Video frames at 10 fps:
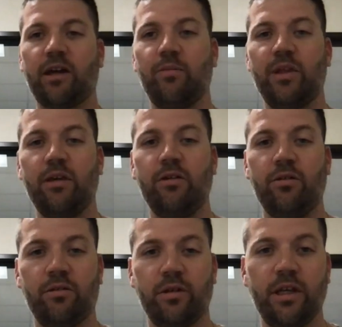the
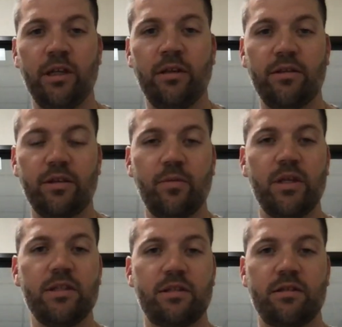hill in some
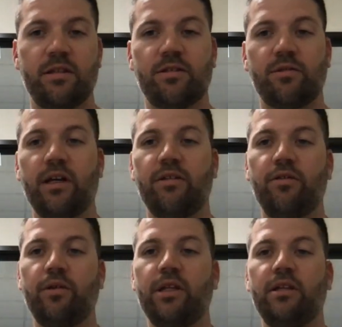instances, right?
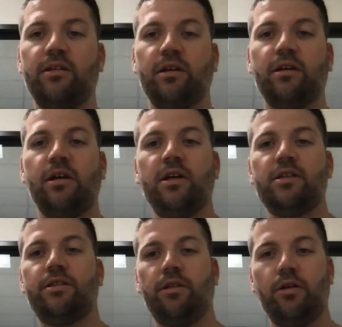So we need to
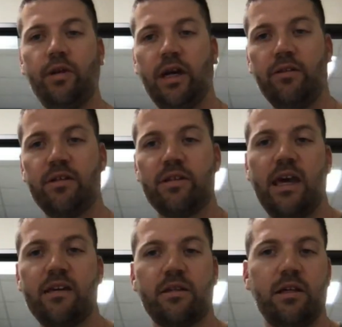slow down this
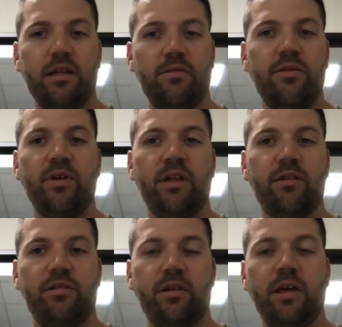cascade of
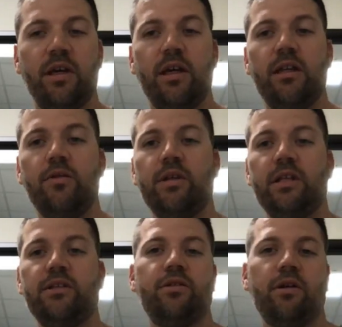events, and then we
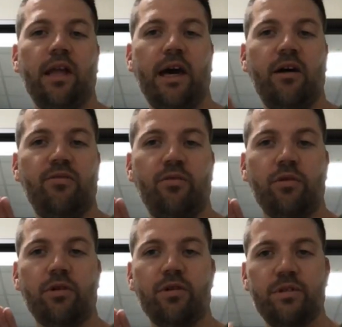need to allow
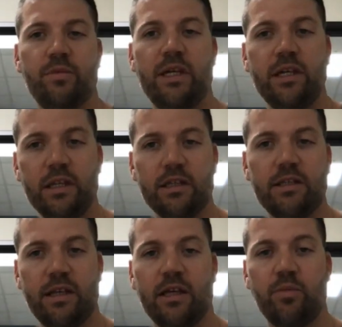for some healing to
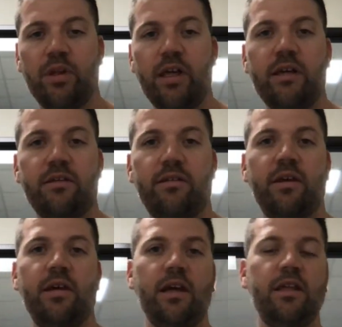take place.
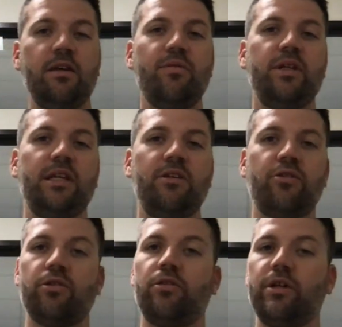And then we need neural